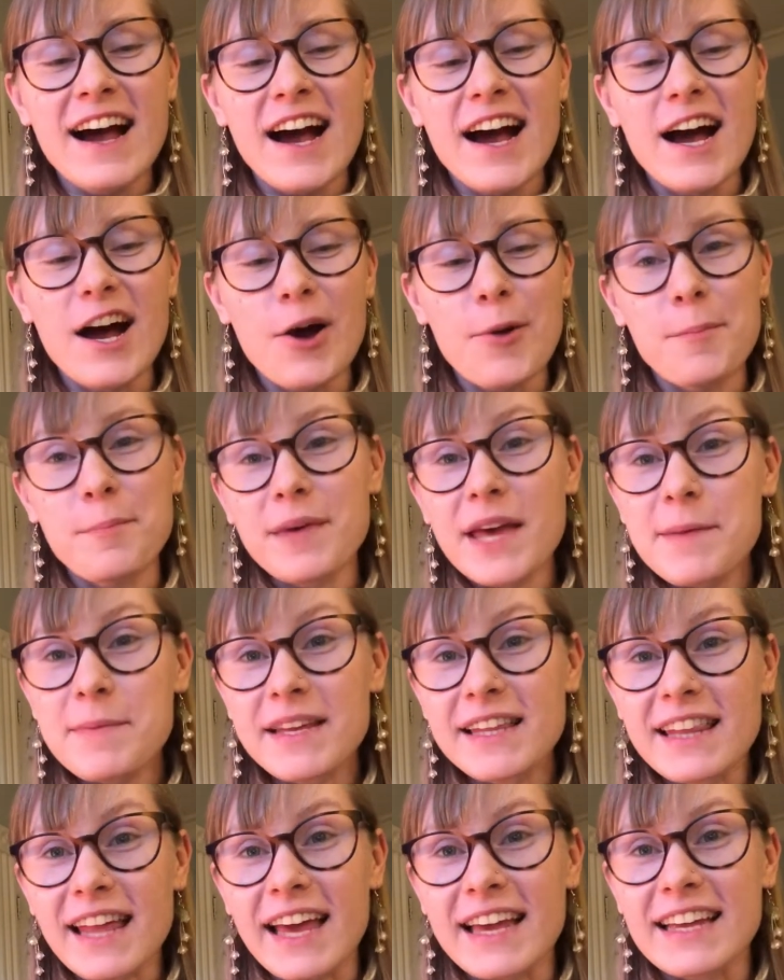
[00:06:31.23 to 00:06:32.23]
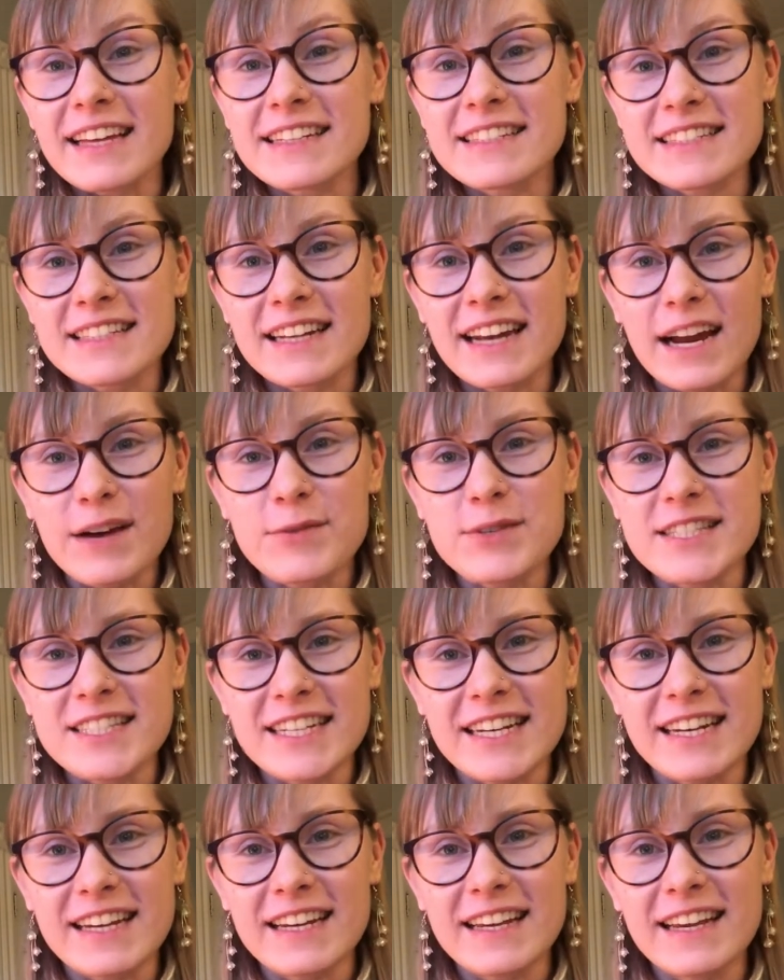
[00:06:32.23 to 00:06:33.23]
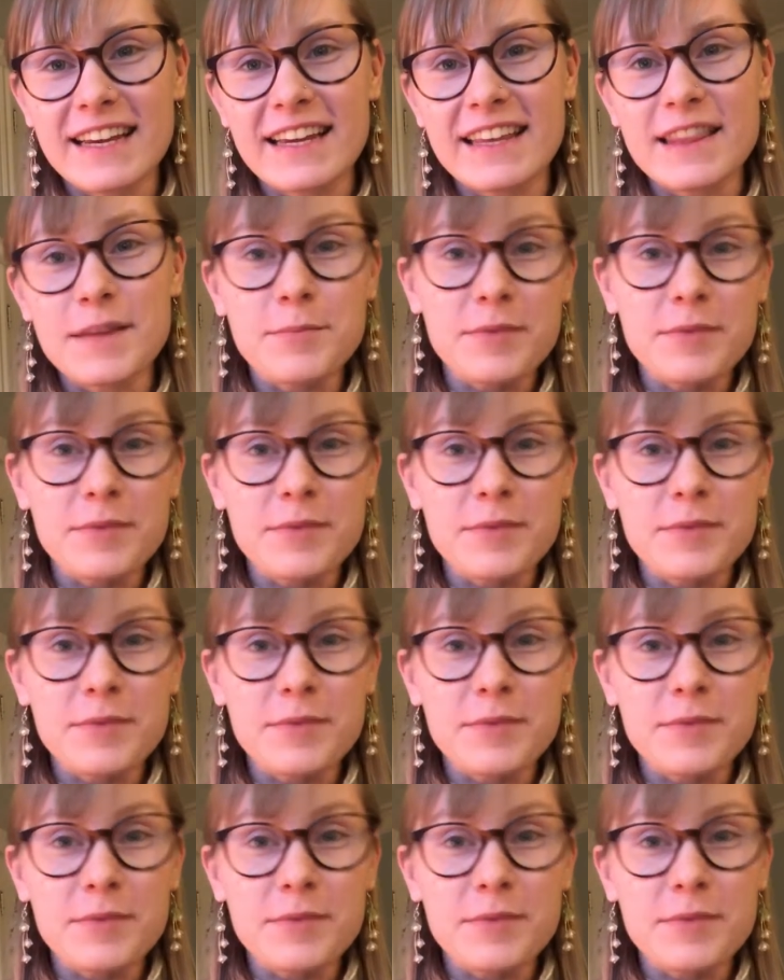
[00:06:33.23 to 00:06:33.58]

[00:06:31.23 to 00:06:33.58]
um, baby leggings that I was knitting in